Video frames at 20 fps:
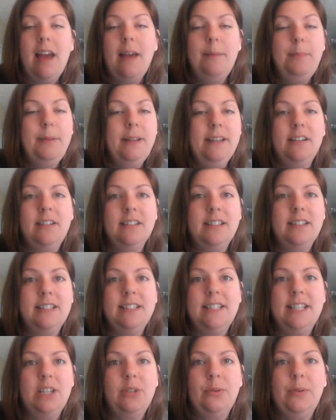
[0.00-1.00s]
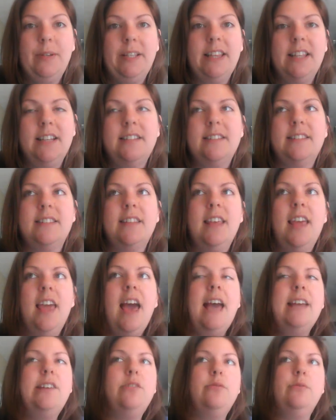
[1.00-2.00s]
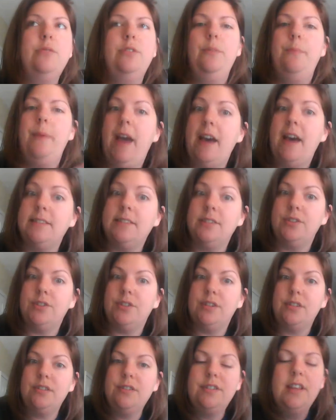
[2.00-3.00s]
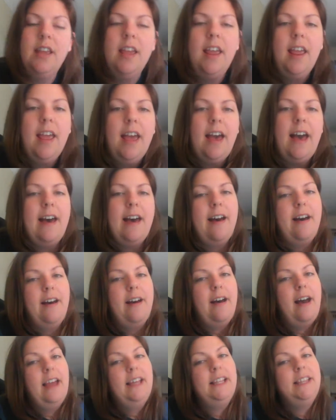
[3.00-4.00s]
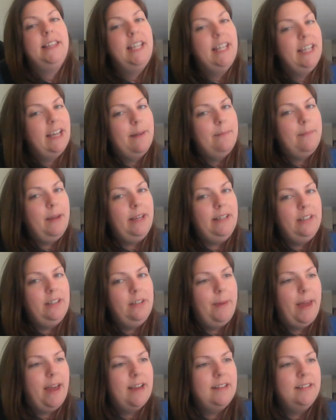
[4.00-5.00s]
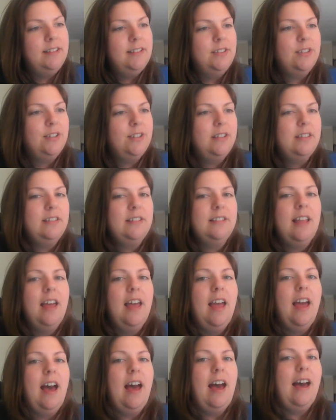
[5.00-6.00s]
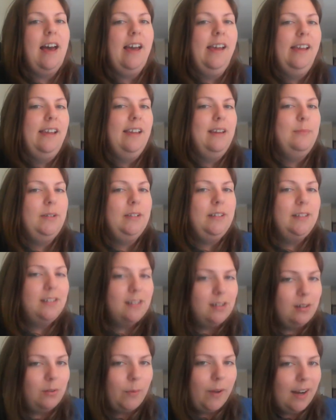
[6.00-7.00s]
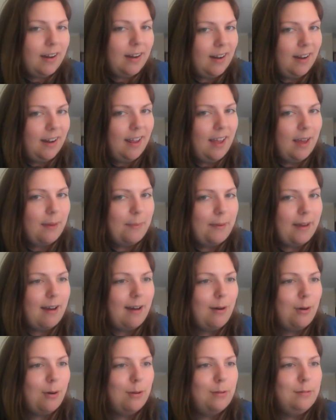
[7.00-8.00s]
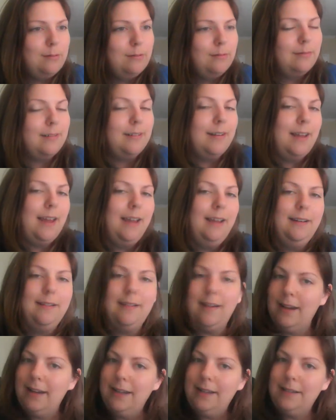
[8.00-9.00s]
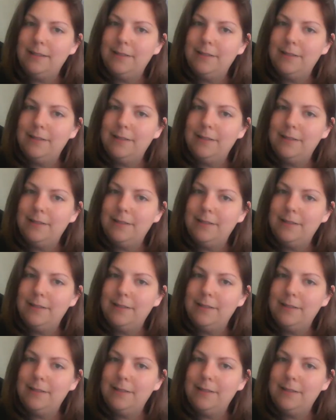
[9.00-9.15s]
plan on continuing this. I don't do passengers. I think I might do passengers. I am a little wary about late night